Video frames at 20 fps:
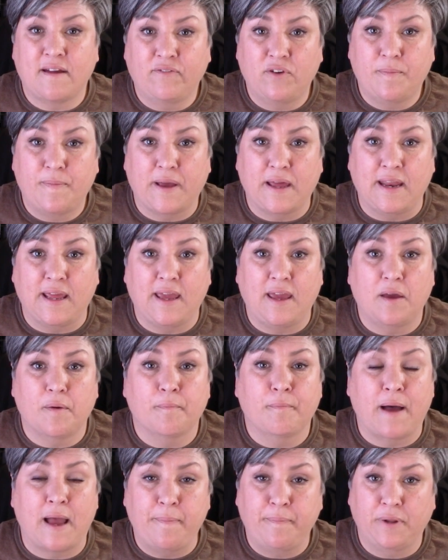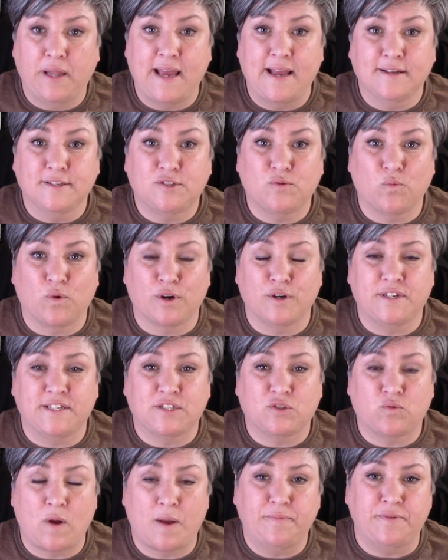everybody, my plans were
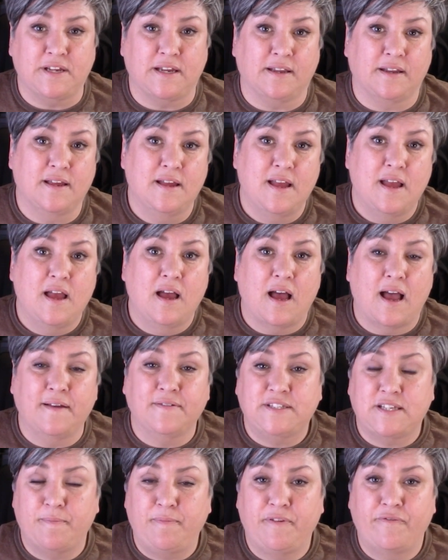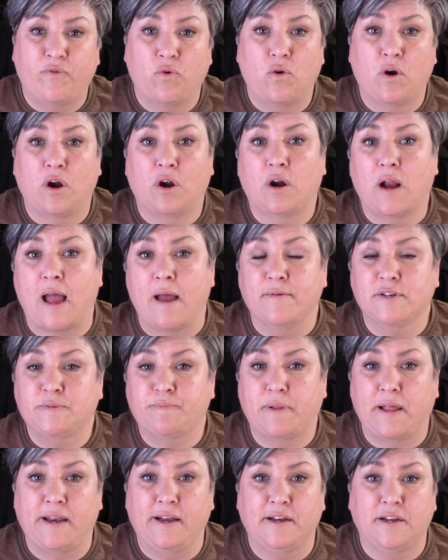disrupted. I've said before, I was
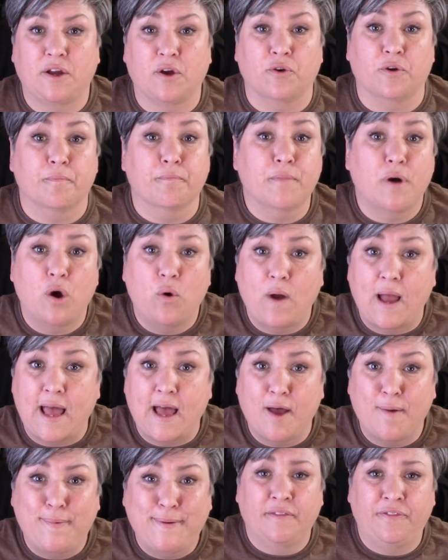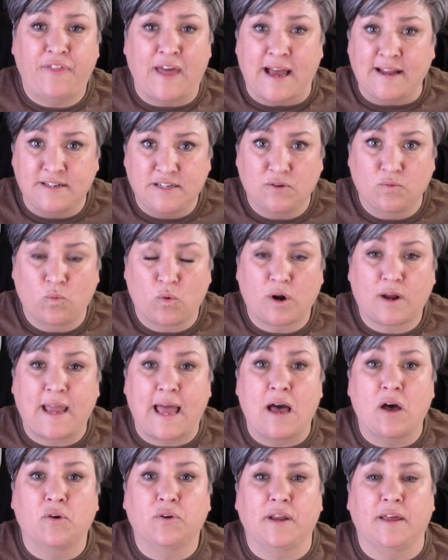planning to go to Moab. That didn't work
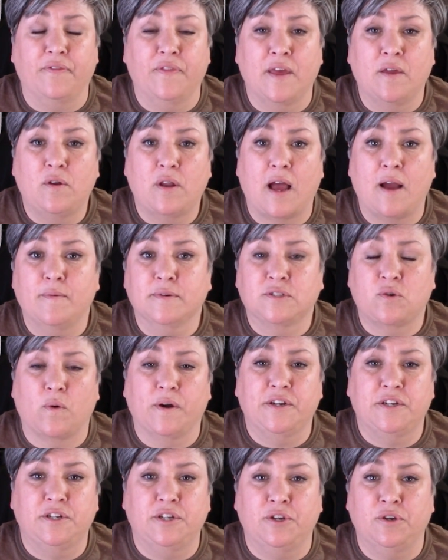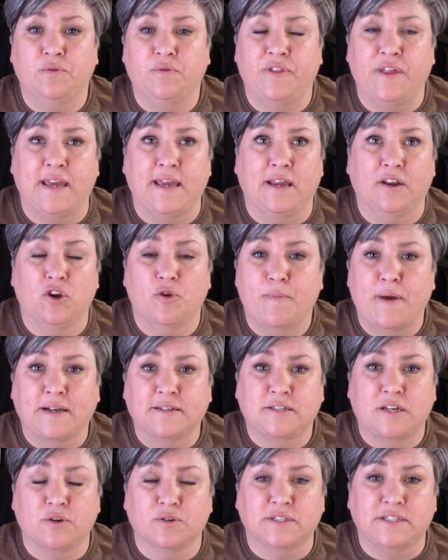out. And then I was going to do the New
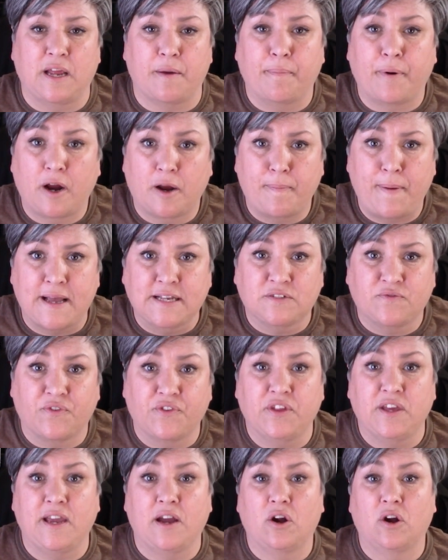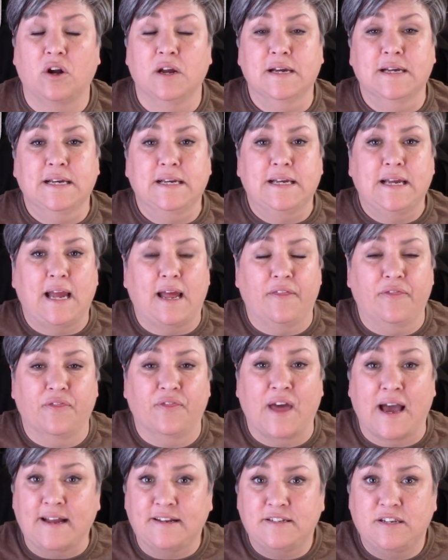Mexico State Park Pass for the year. And
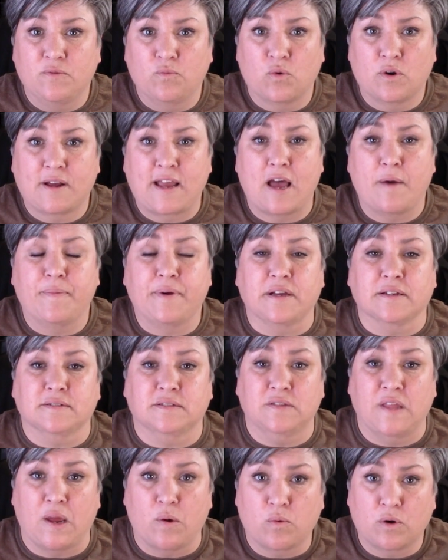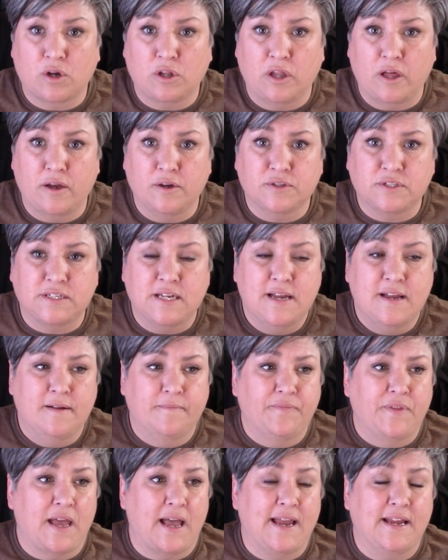that didn't work out because they were closed.
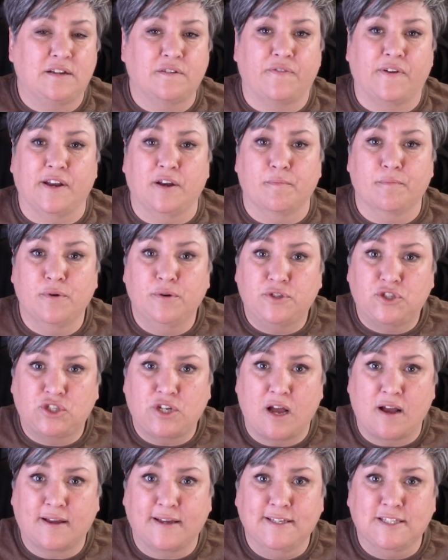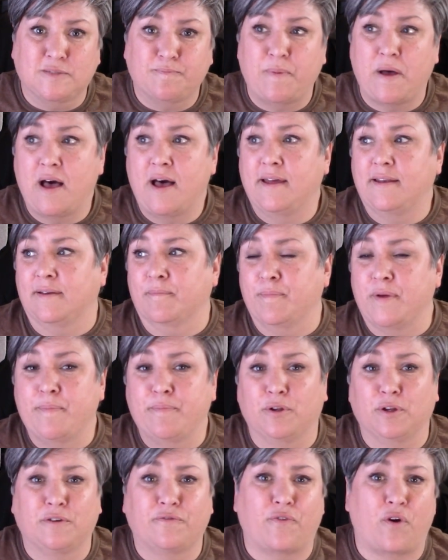I had to find a mooch docking spot, and
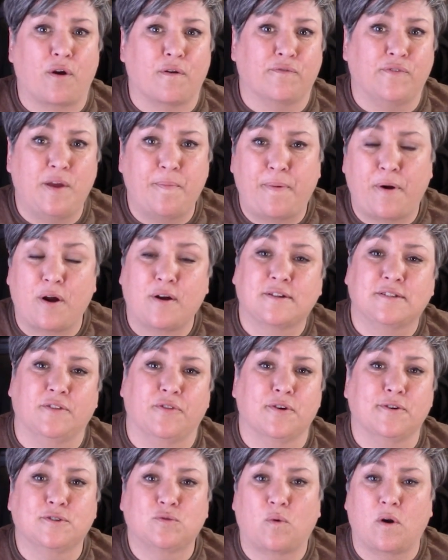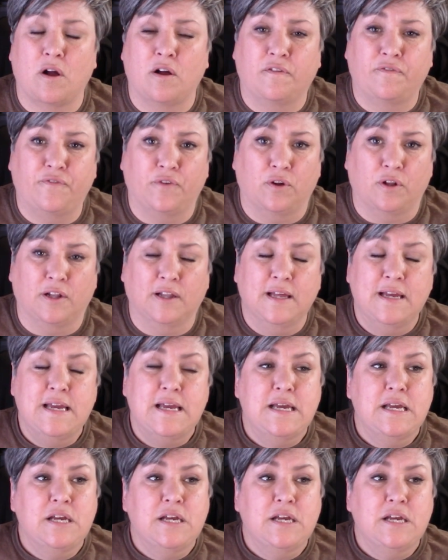people looked for RV parks, and those were all full.